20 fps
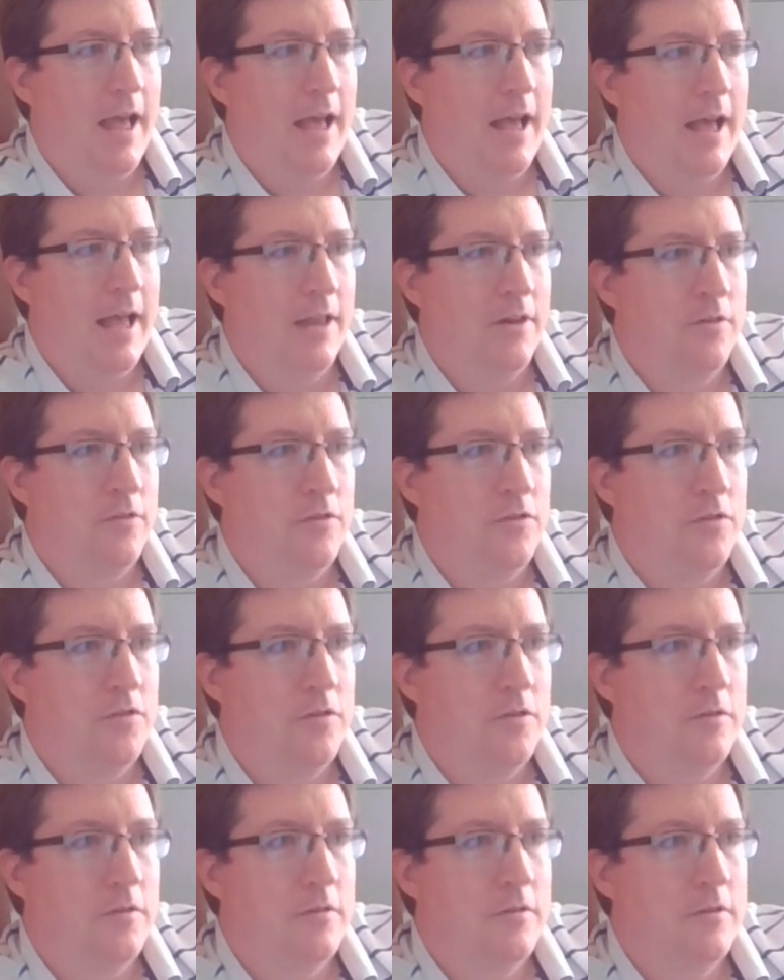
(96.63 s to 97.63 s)

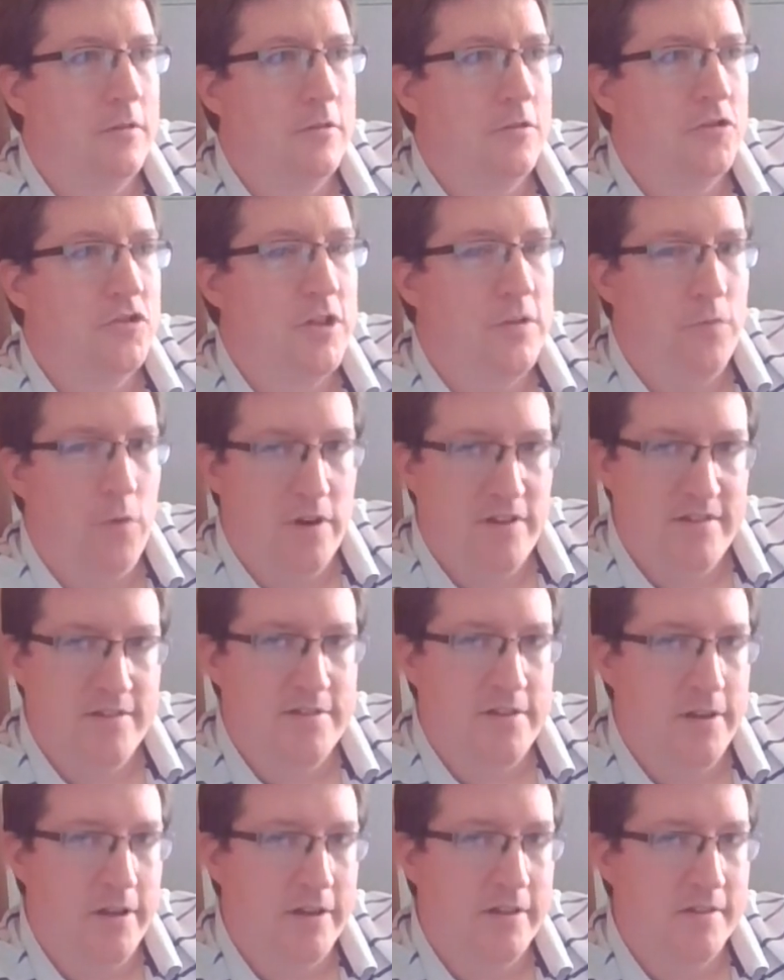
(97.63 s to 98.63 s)
And she
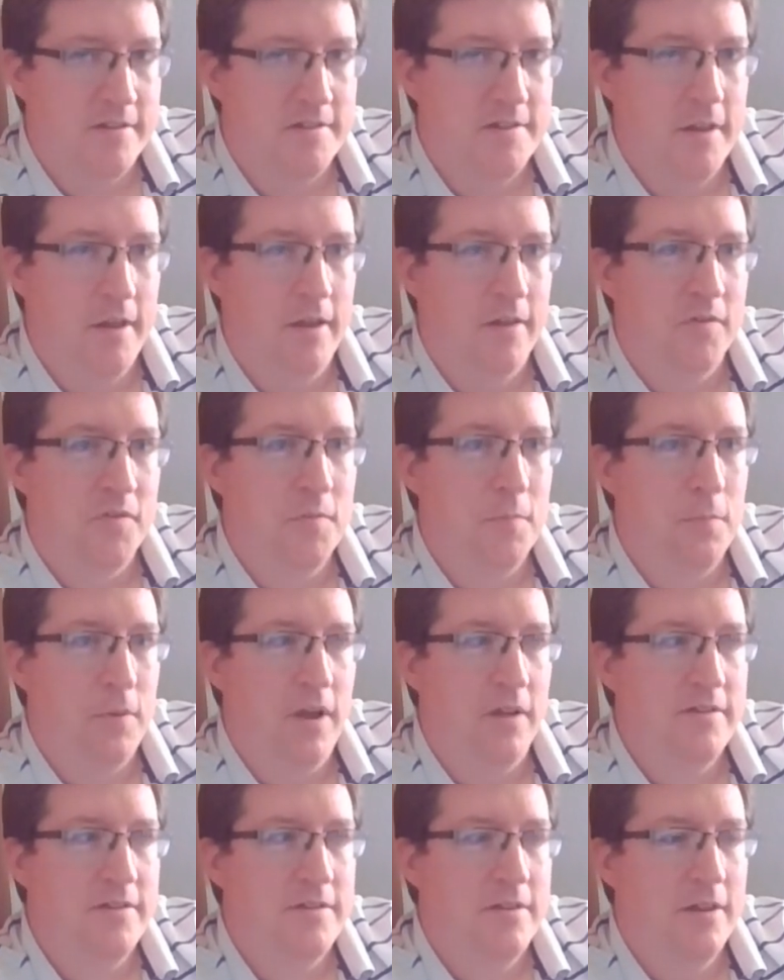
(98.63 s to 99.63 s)
voices her concerns,
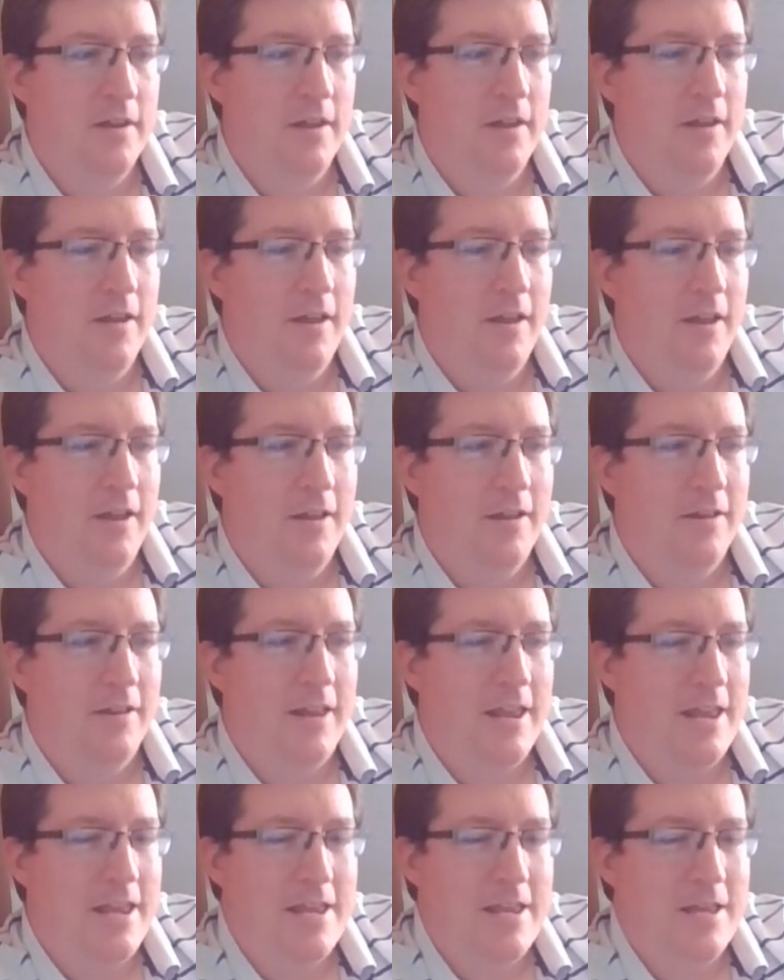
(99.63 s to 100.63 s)
but
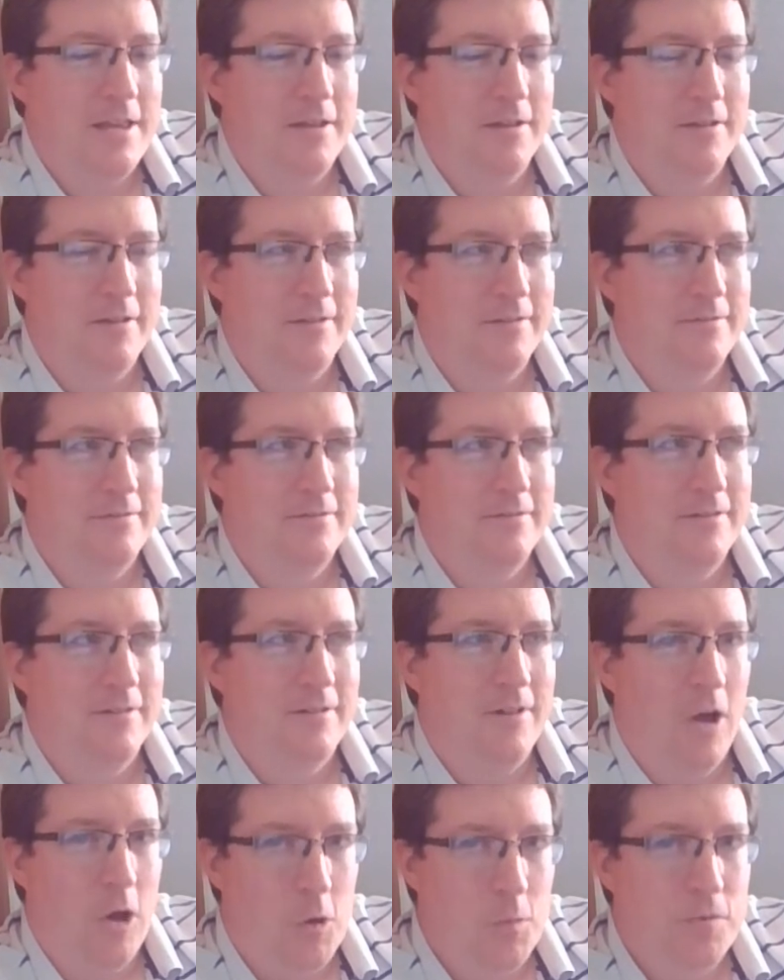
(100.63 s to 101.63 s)
he
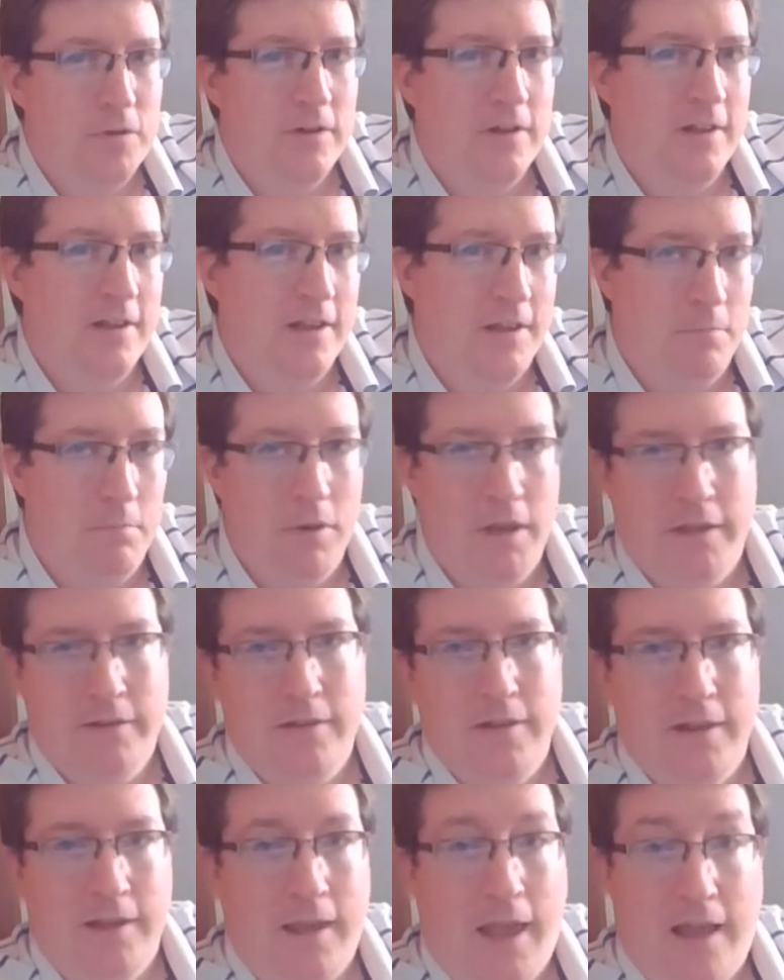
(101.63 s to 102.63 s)
openly and
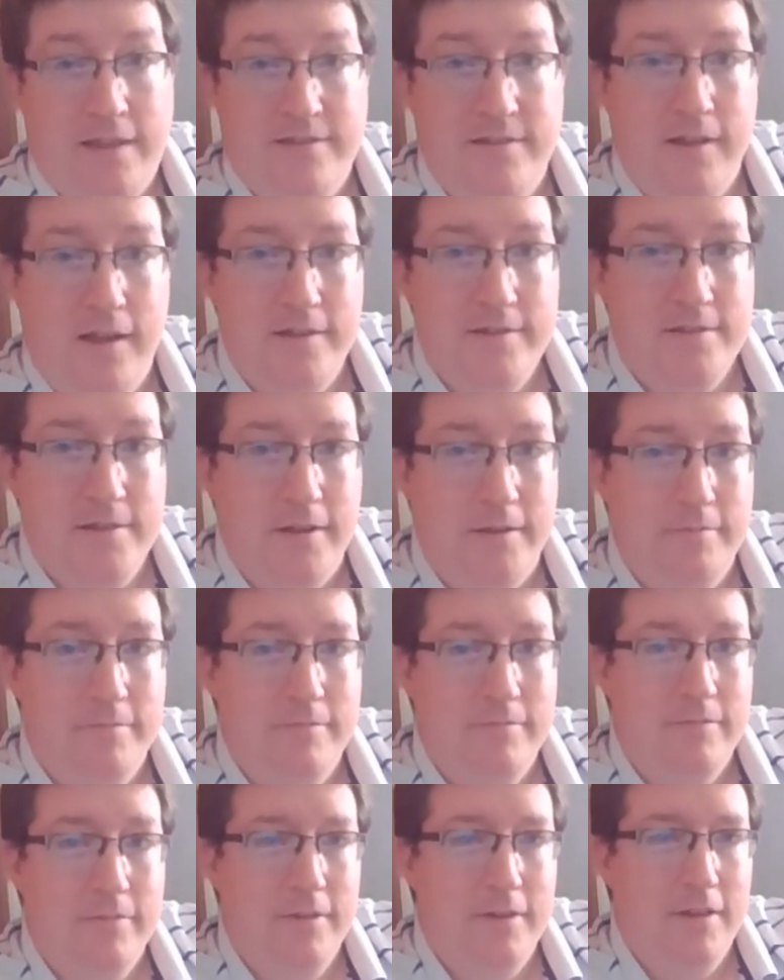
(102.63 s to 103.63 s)
bluntly gaslights her
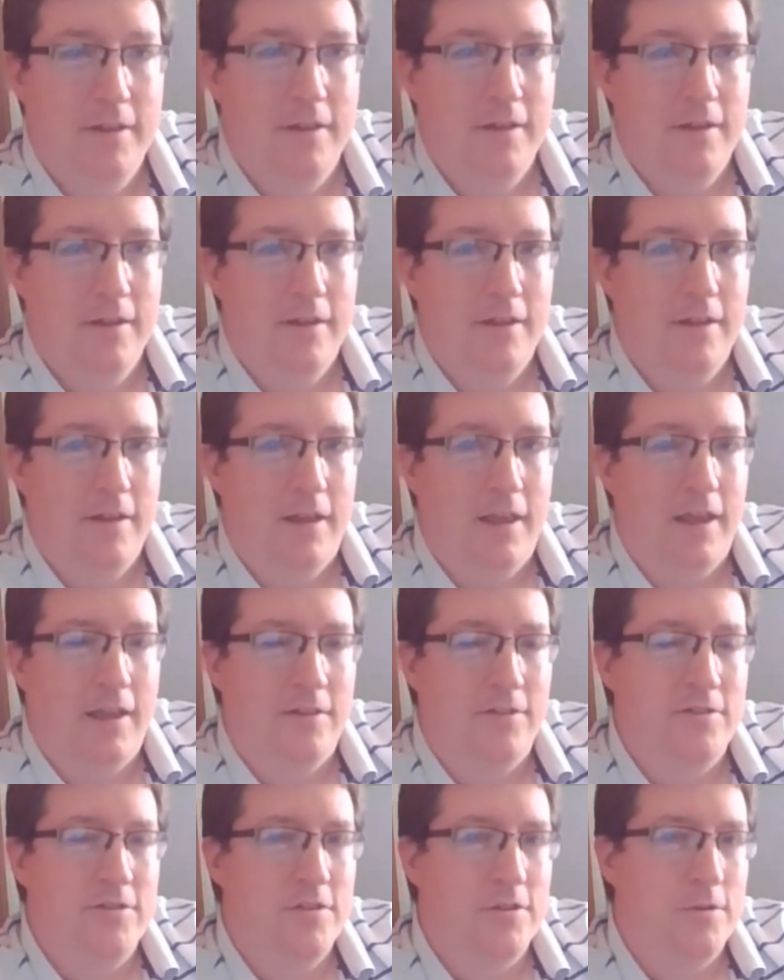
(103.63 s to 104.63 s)

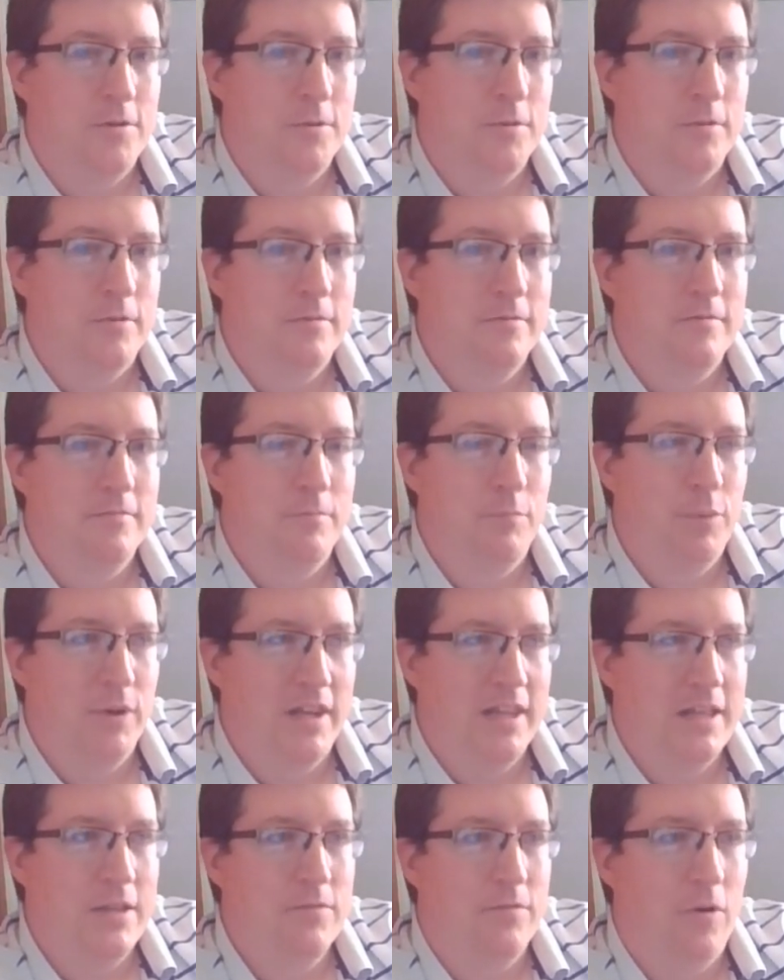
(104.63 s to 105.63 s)
into
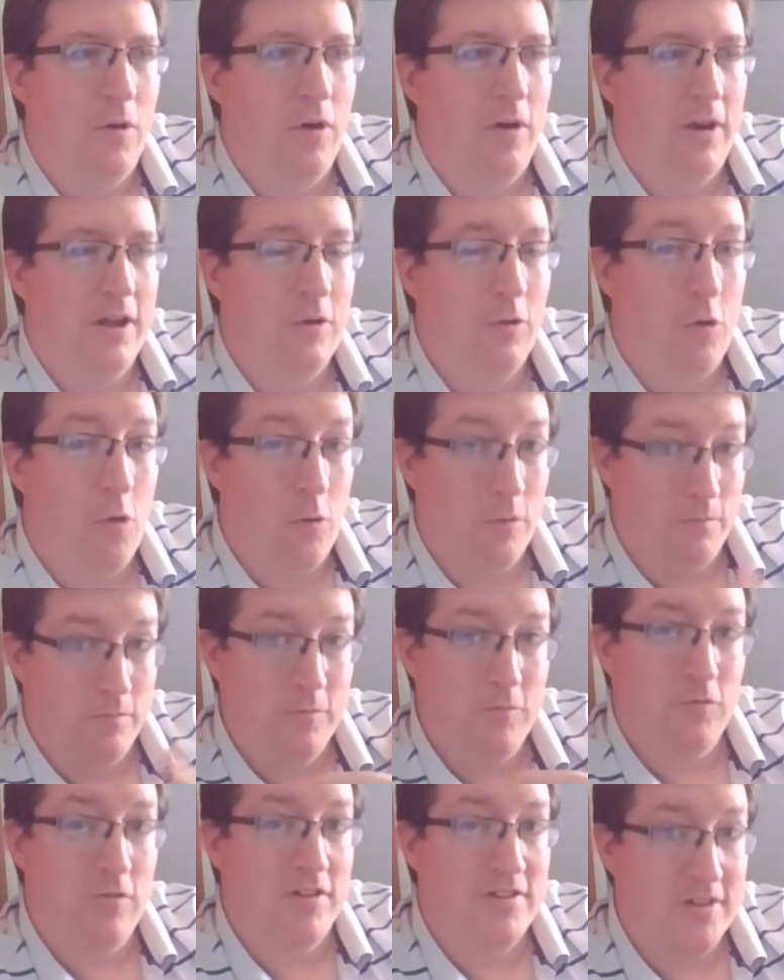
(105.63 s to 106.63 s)
believe or,
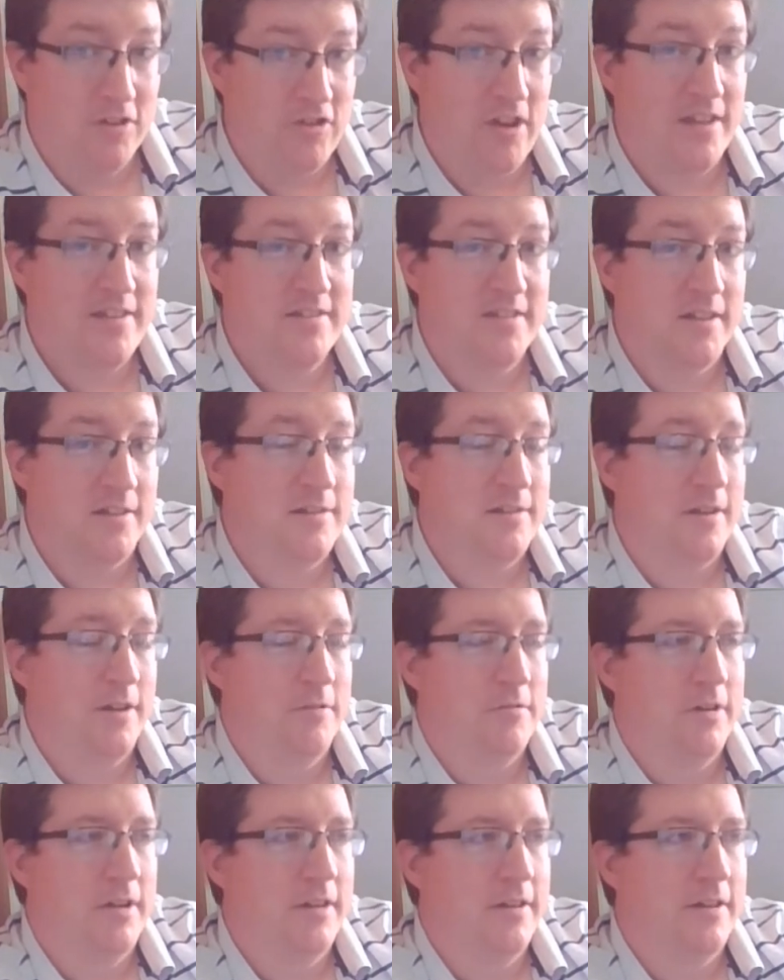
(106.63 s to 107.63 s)
suggesting to
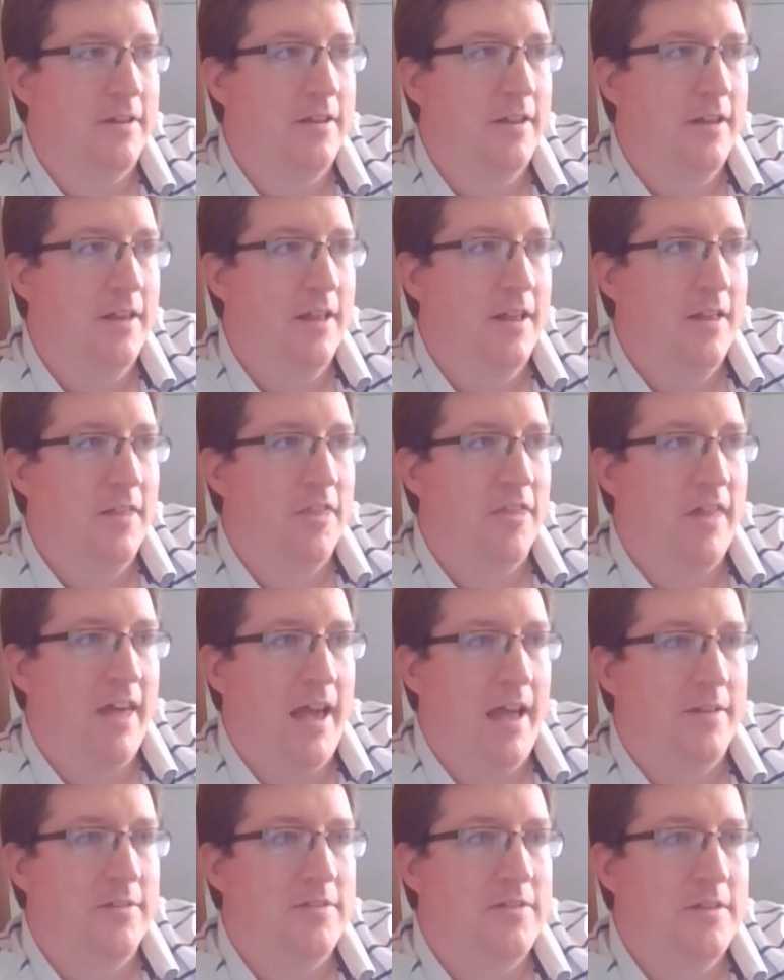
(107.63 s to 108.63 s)
her rather
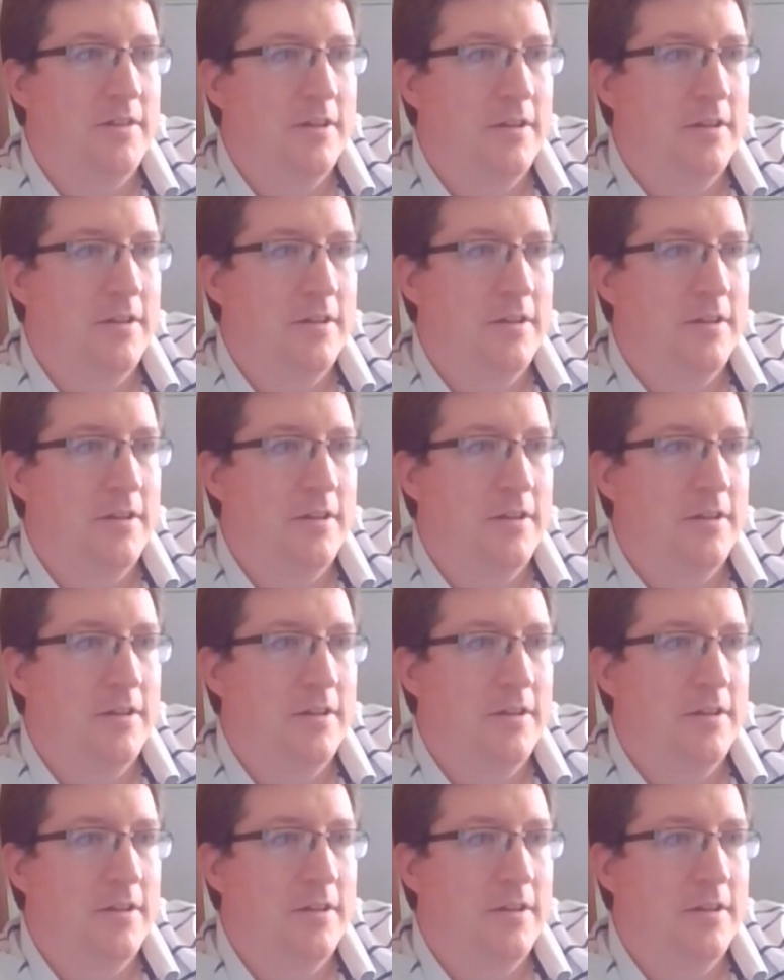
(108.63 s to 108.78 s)
that